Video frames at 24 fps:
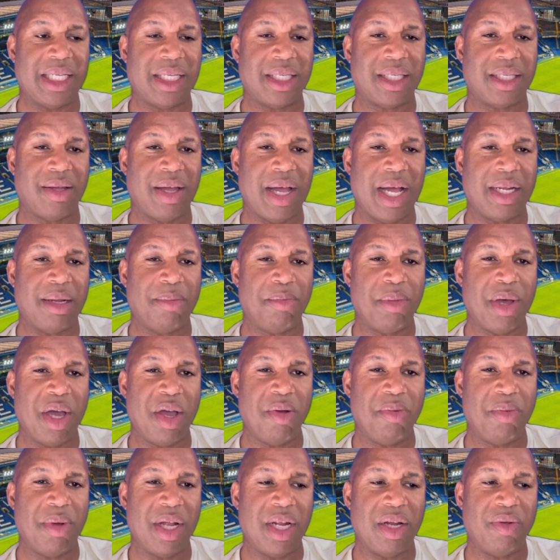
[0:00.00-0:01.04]
So at the
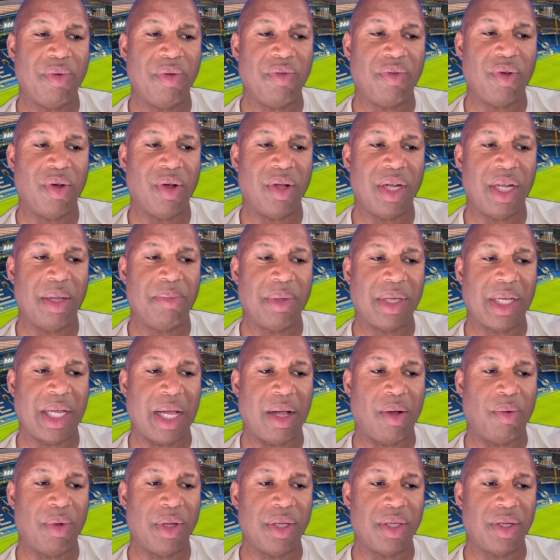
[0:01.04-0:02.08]
moment we've got, let me
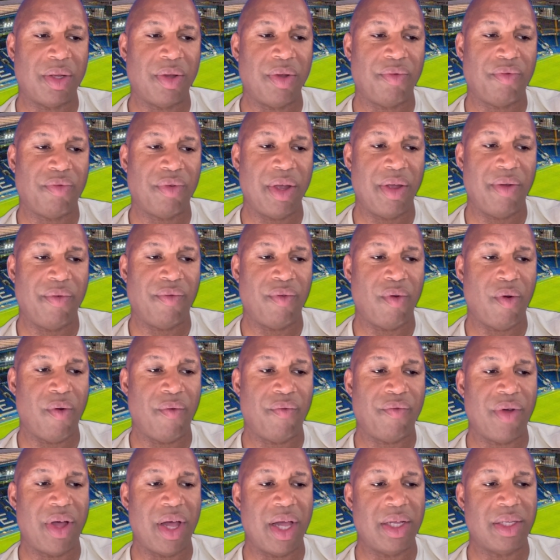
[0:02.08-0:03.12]
count, 1, 2, 3, 4,
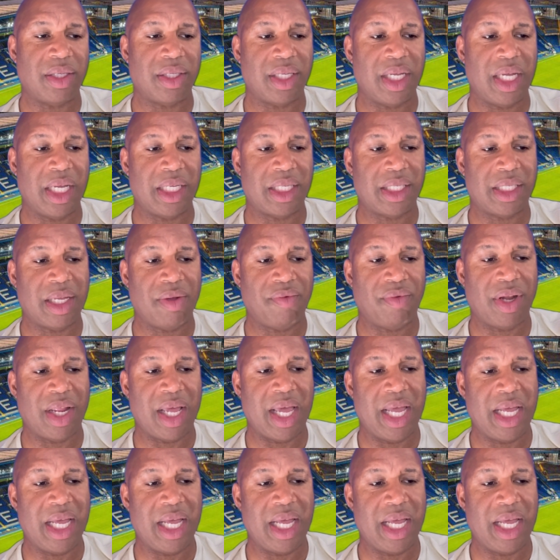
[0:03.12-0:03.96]
5, 6, 7,